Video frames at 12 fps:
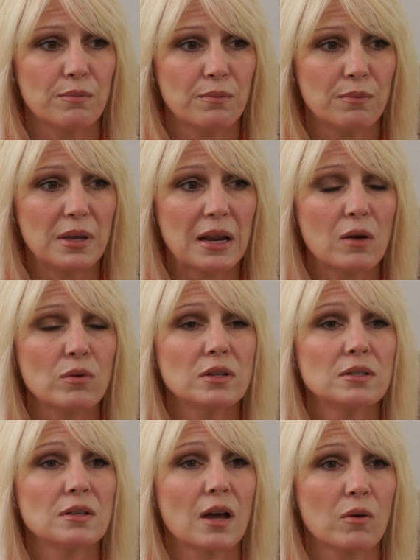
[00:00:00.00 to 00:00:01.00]
but I
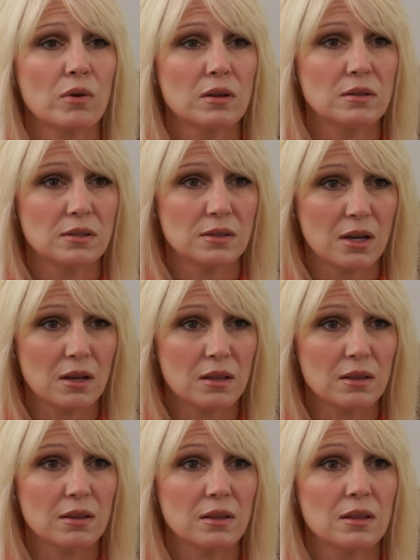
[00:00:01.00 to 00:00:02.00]
would
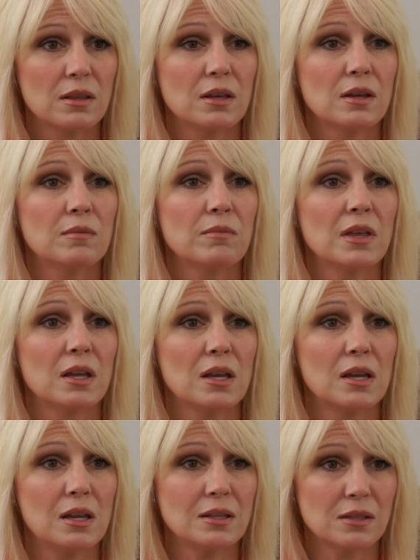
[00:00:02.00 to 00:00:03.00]
tell him that
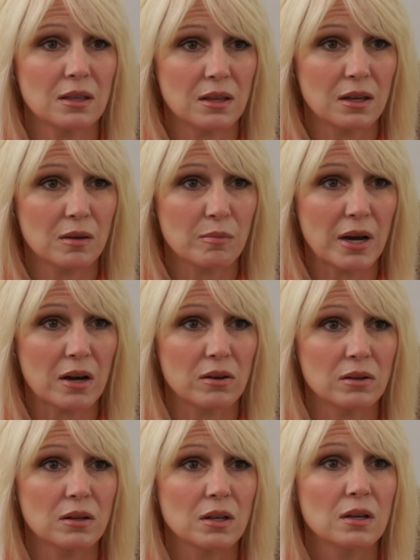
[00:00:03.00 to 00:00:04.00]
he needs to think about
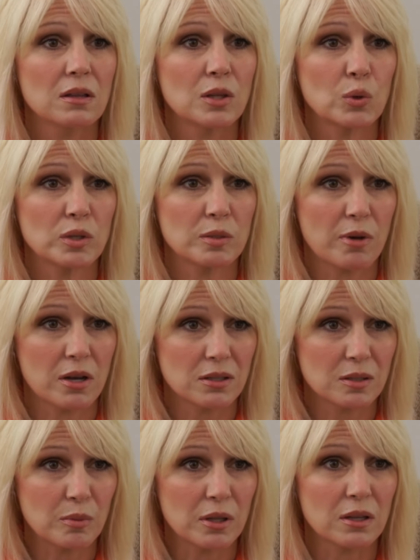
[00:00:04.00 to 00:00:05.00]
the
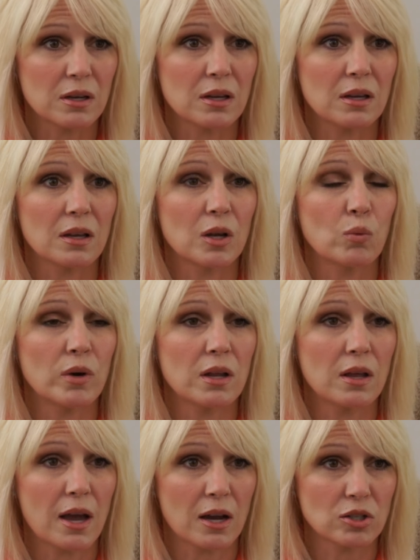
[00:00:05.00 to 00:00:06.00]
responsibility and what
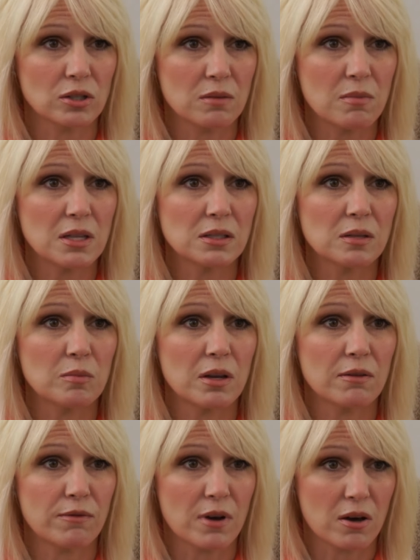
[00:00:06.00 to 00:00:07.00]
it actually means to be
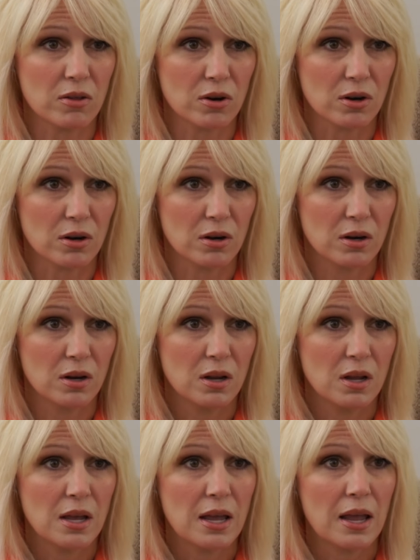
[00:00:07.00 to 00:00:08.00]
a father,
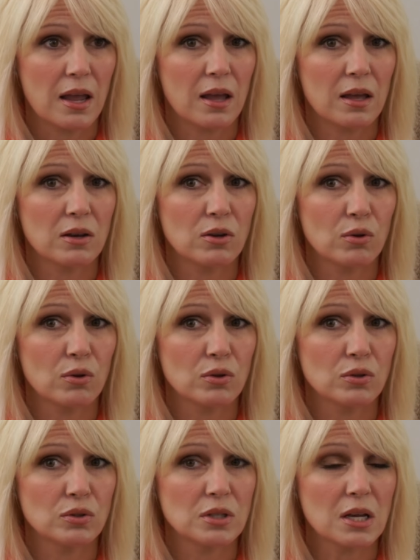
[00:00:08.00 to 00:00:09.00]
and
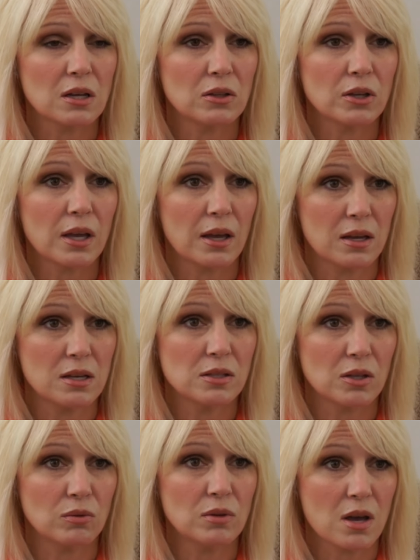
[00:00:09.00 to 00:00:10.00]
take a look at his own